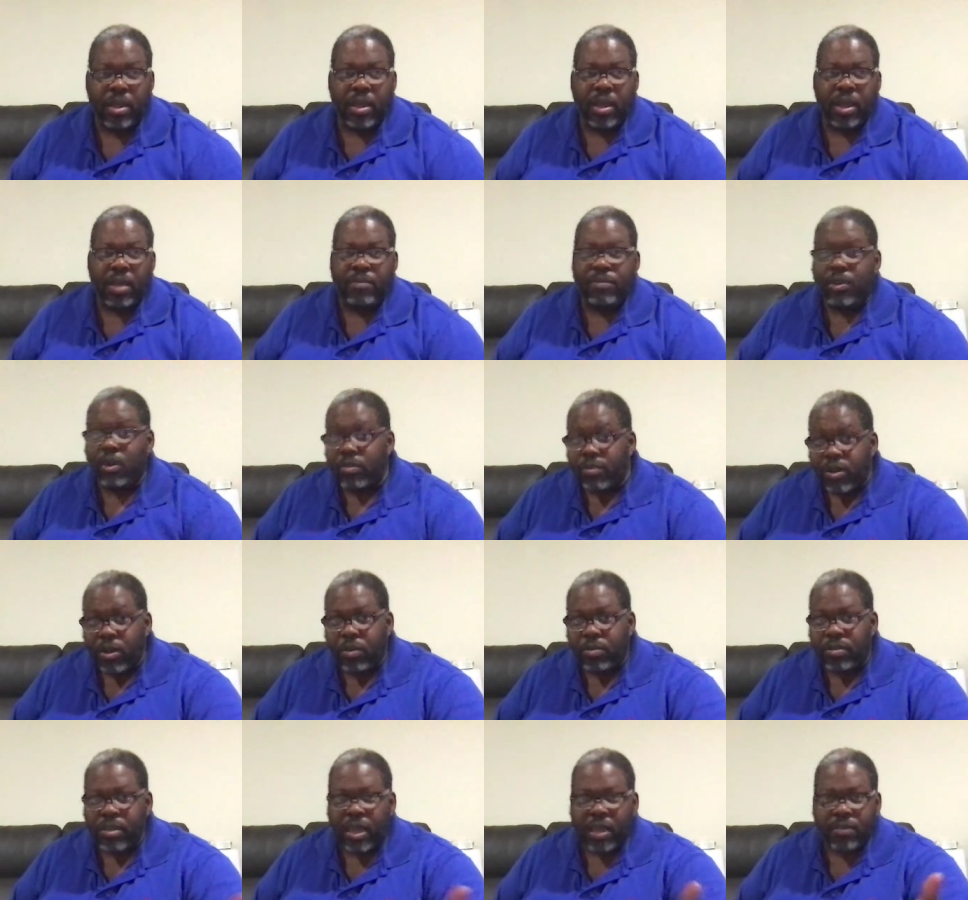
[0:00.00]
I have no
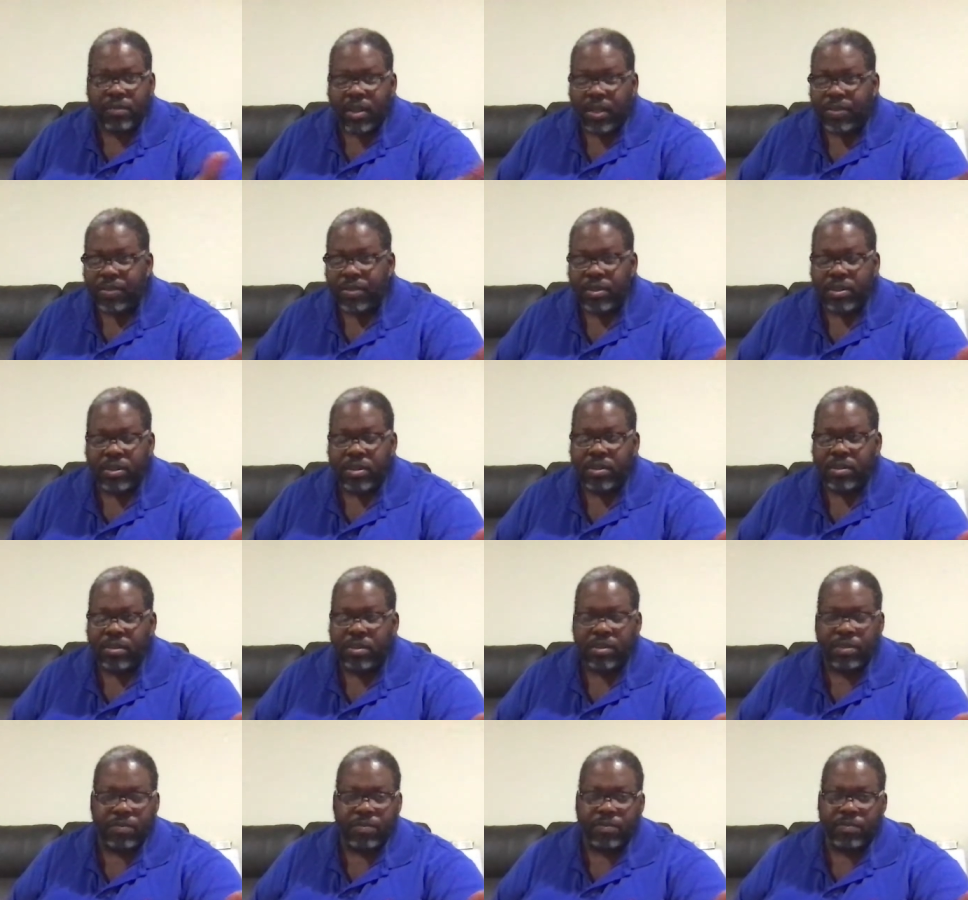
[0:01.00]
notes. I have nothing to
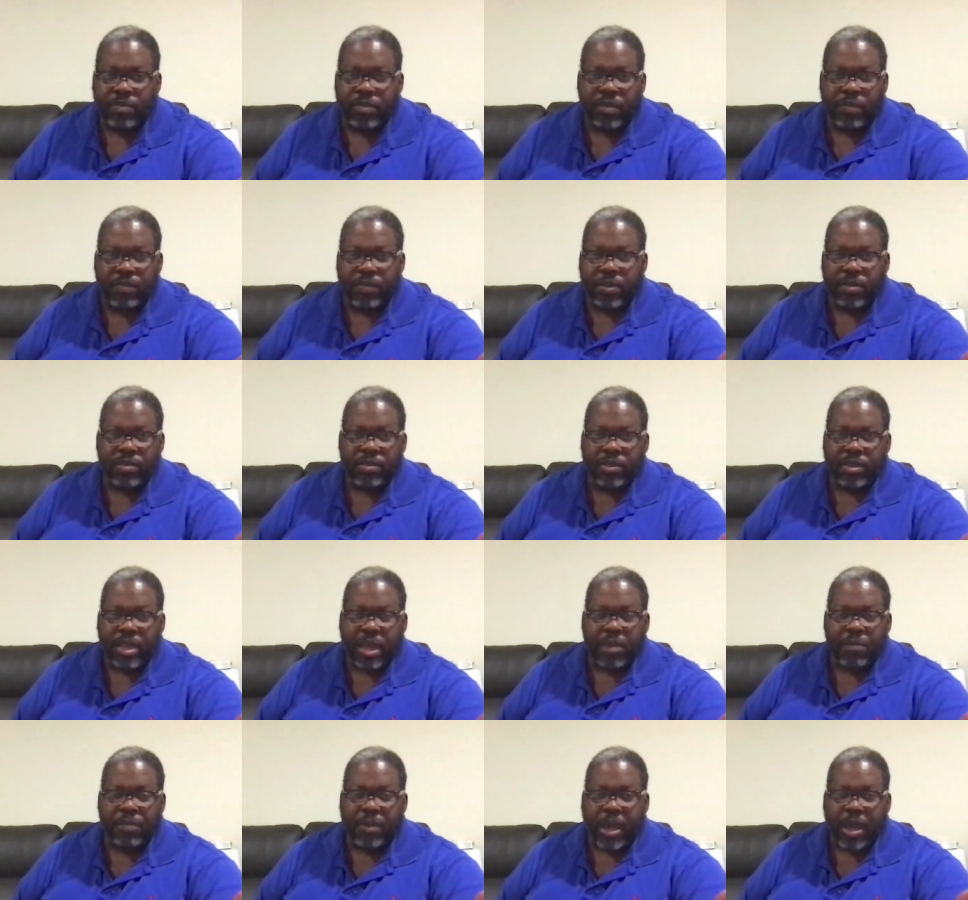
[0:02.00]
figure this
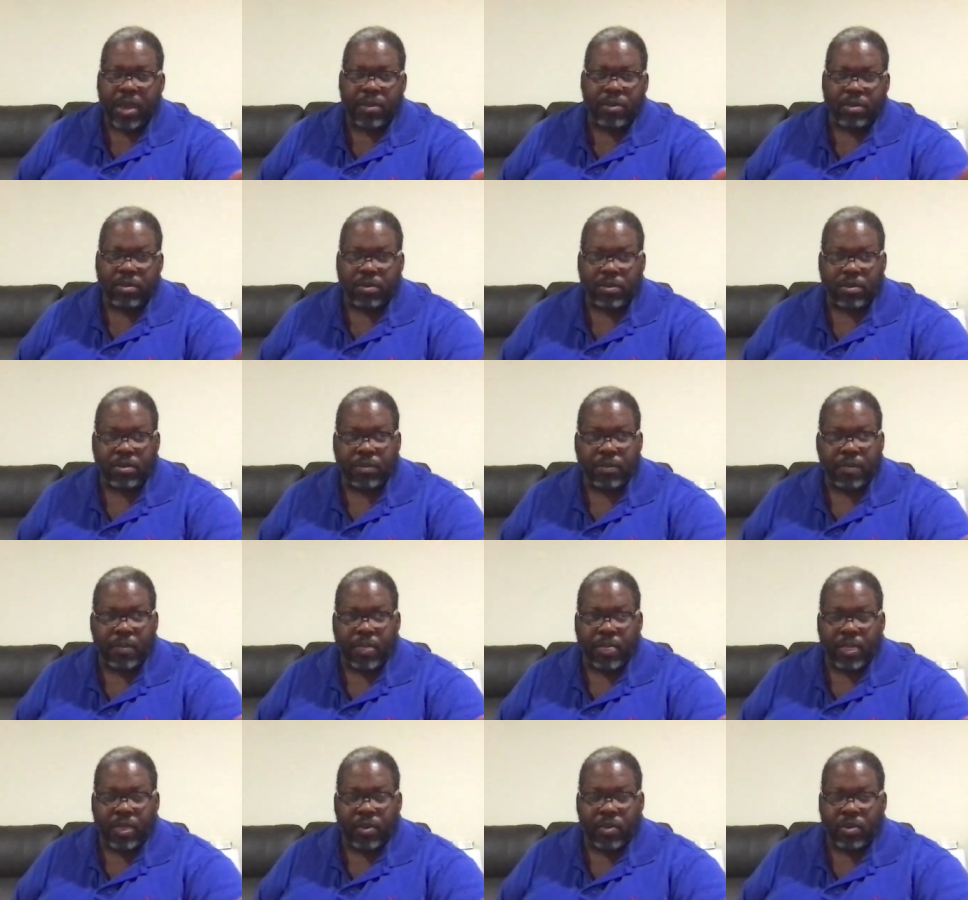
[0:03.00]
out by
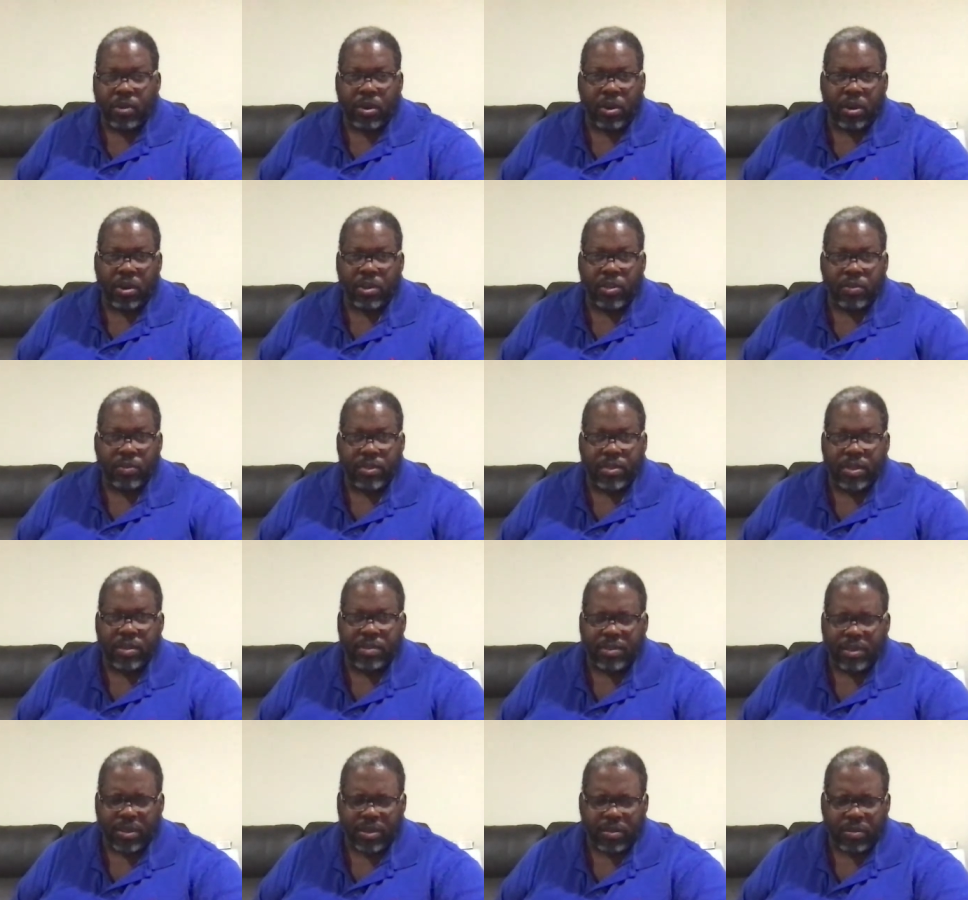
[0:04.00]
or argue with them
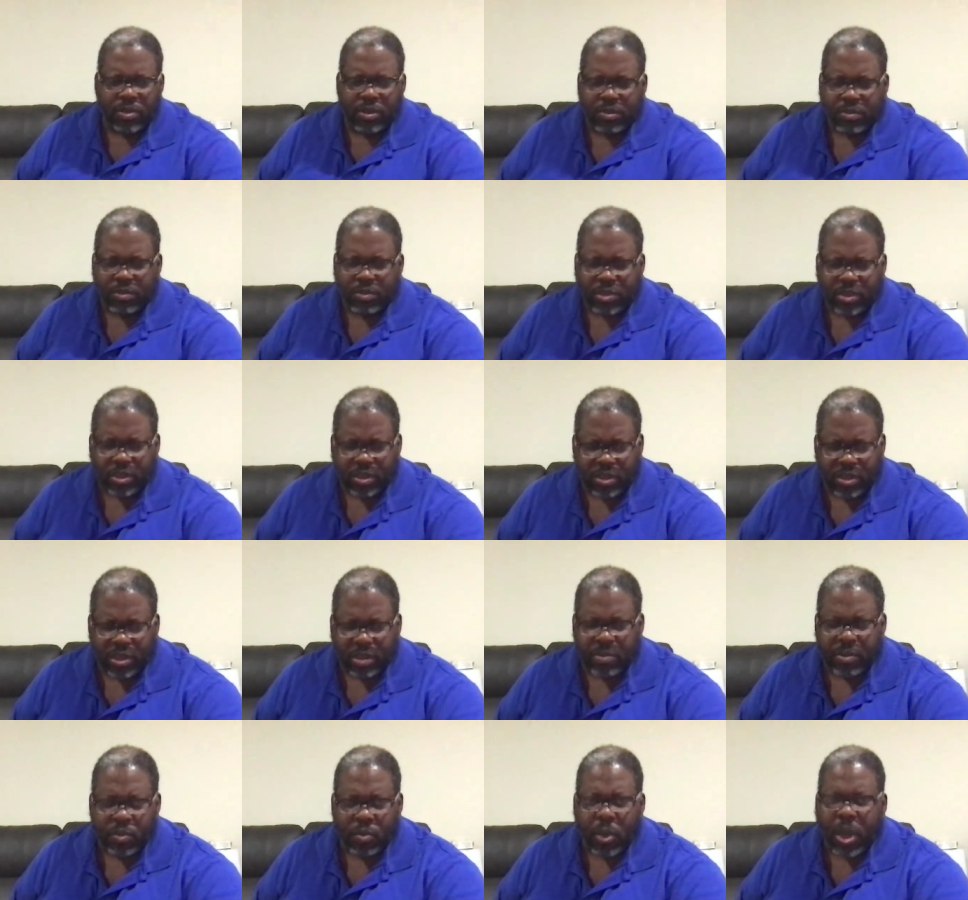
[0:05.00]
and say, tell
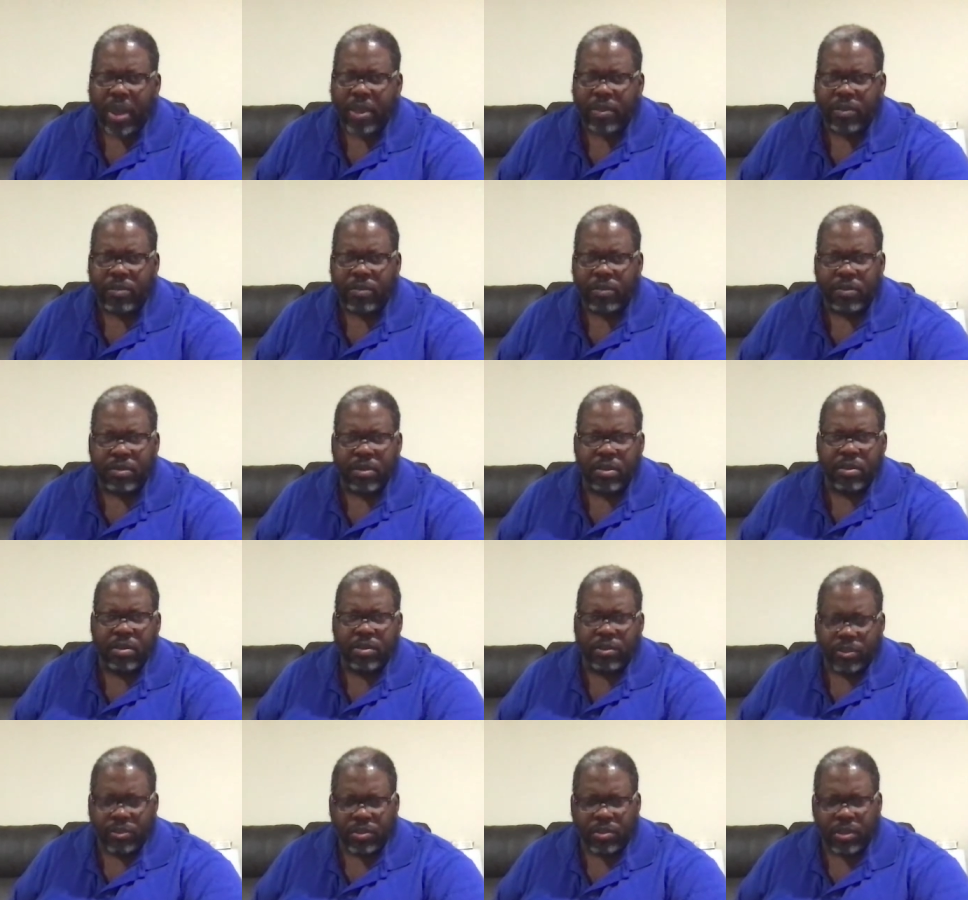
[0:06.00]
me why you
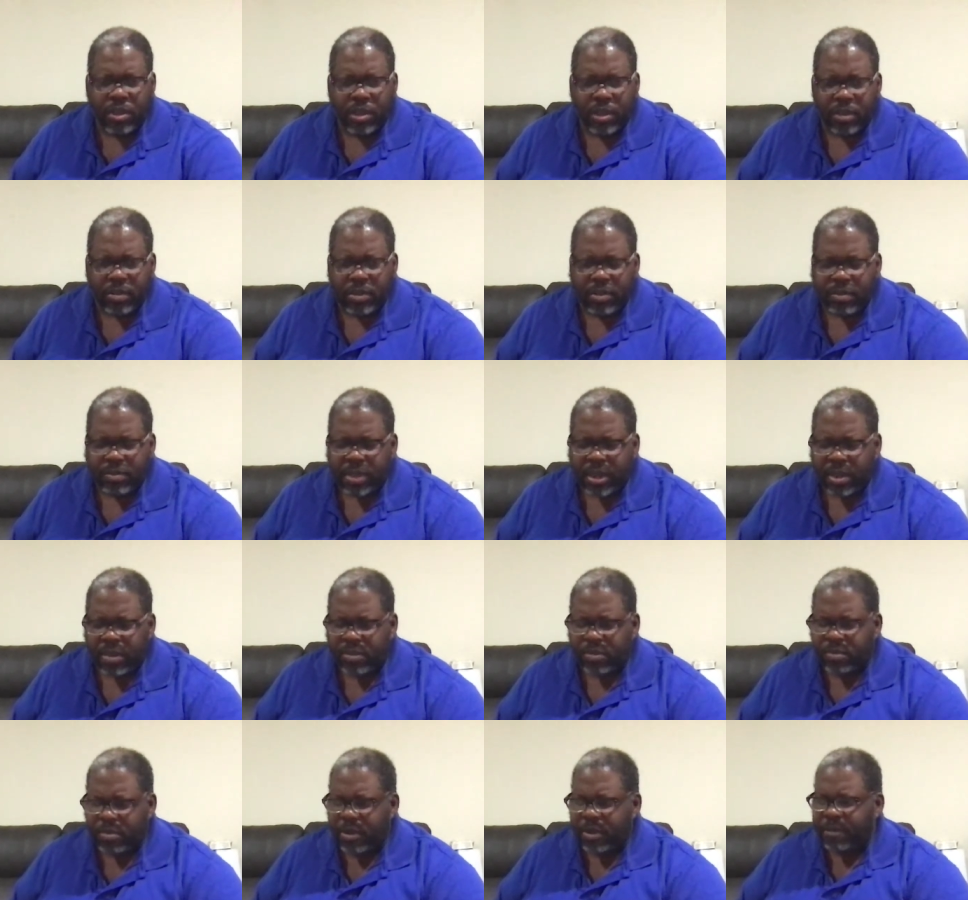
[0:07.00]
made it
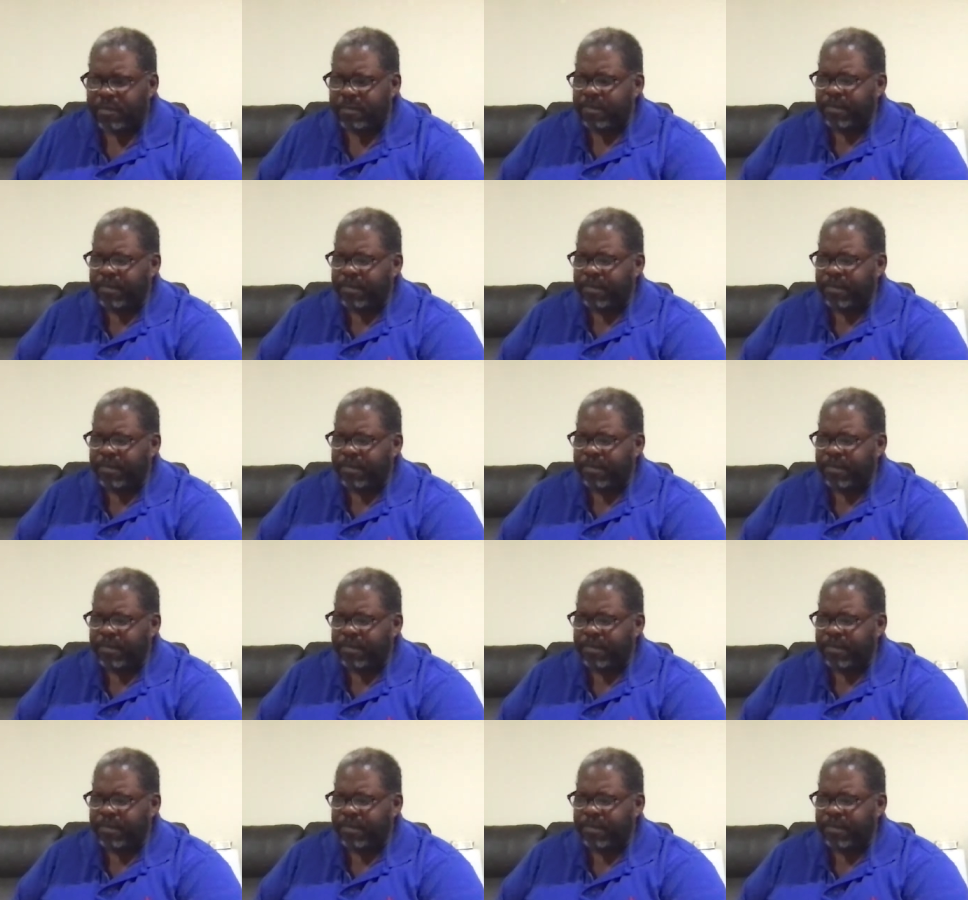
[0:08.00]
this great.